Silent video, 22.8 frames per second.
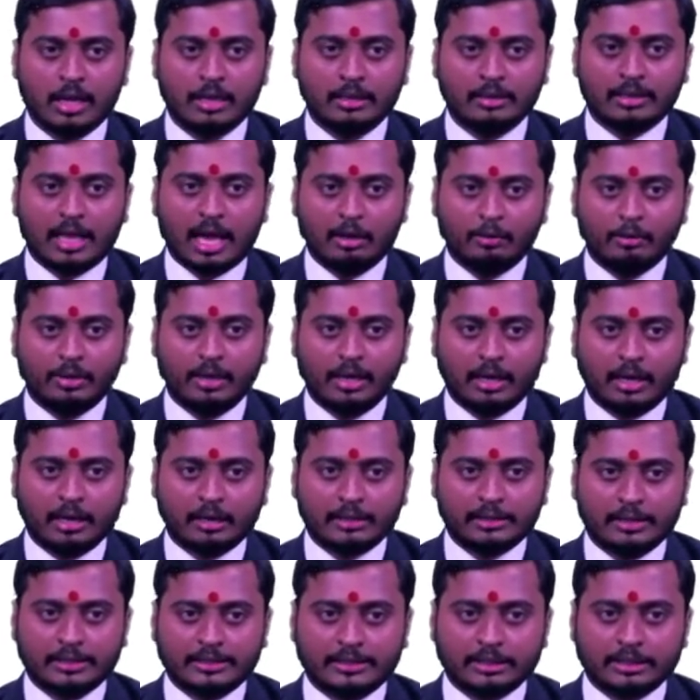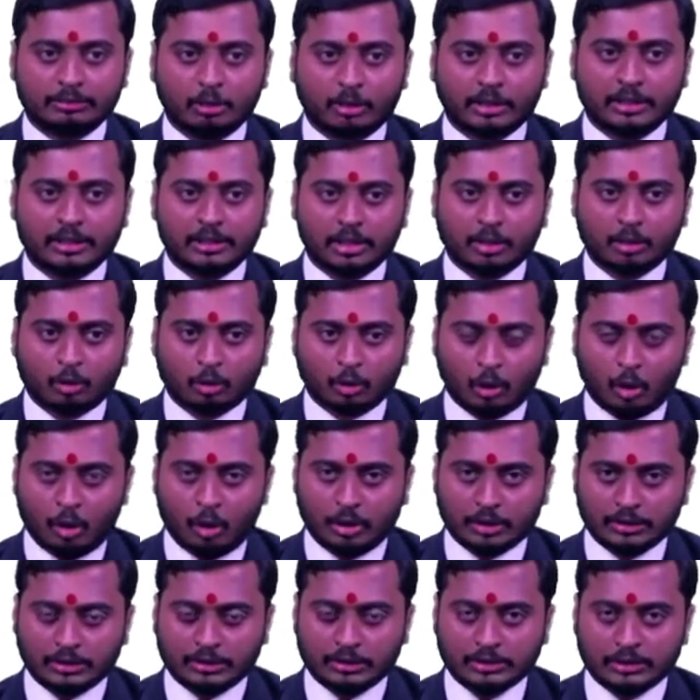Now here this is what is a
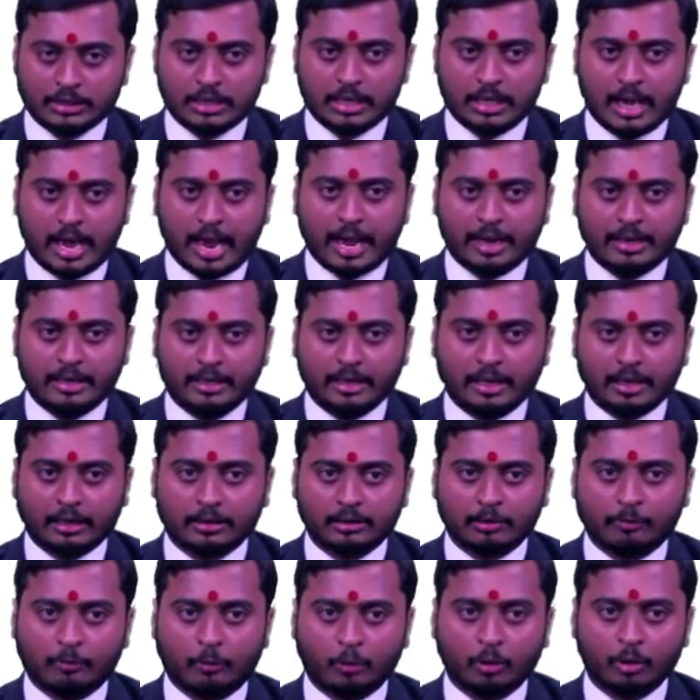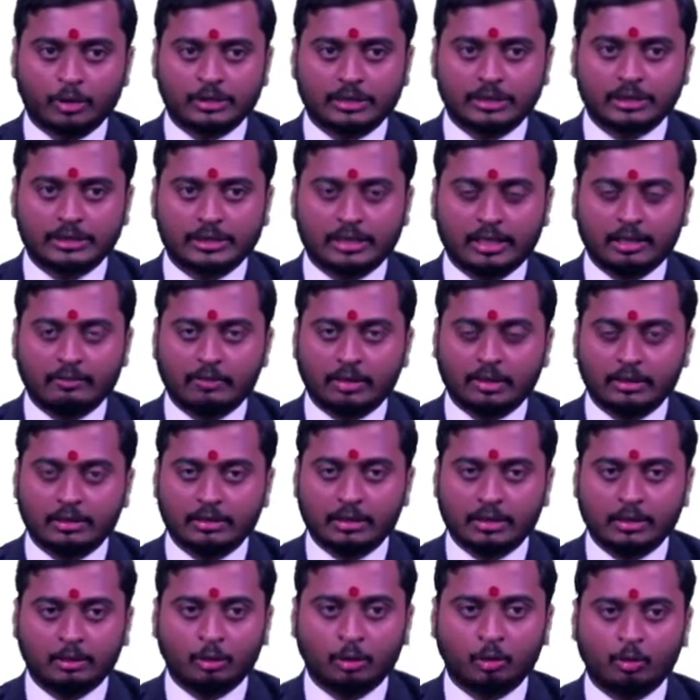cross, and here the force is given
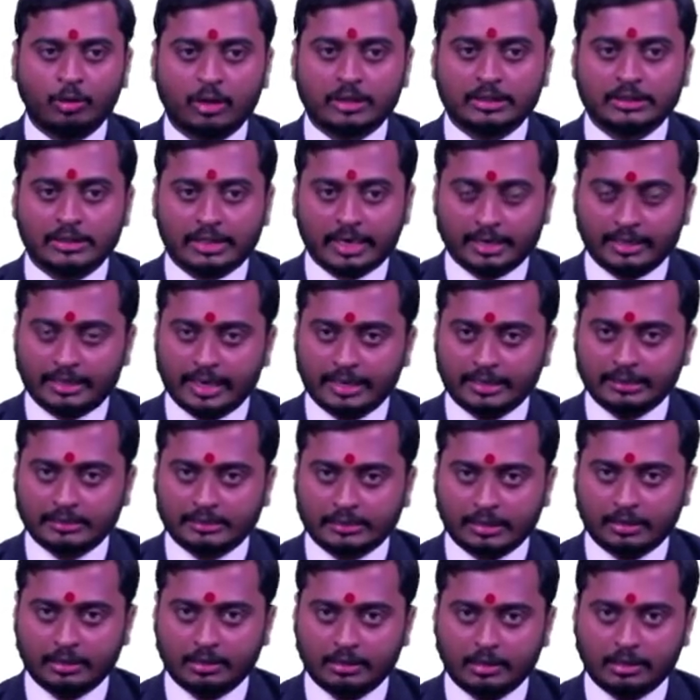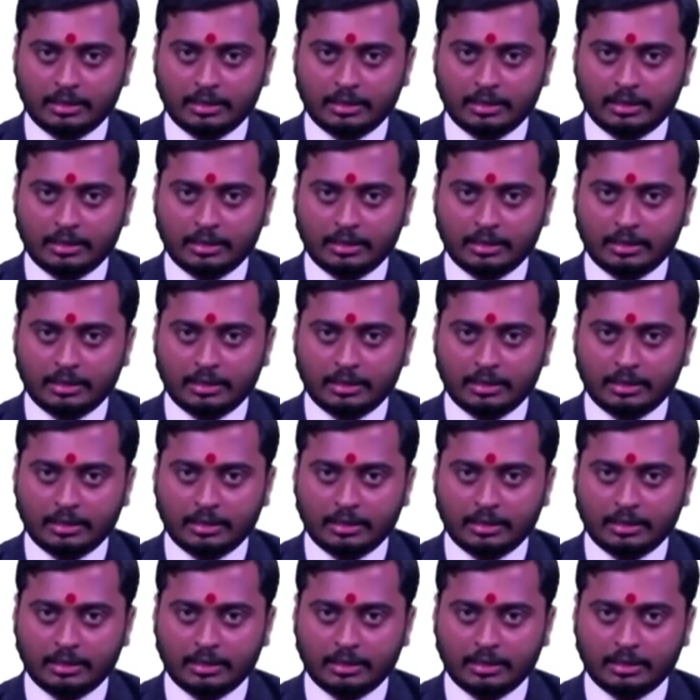towards right hand side.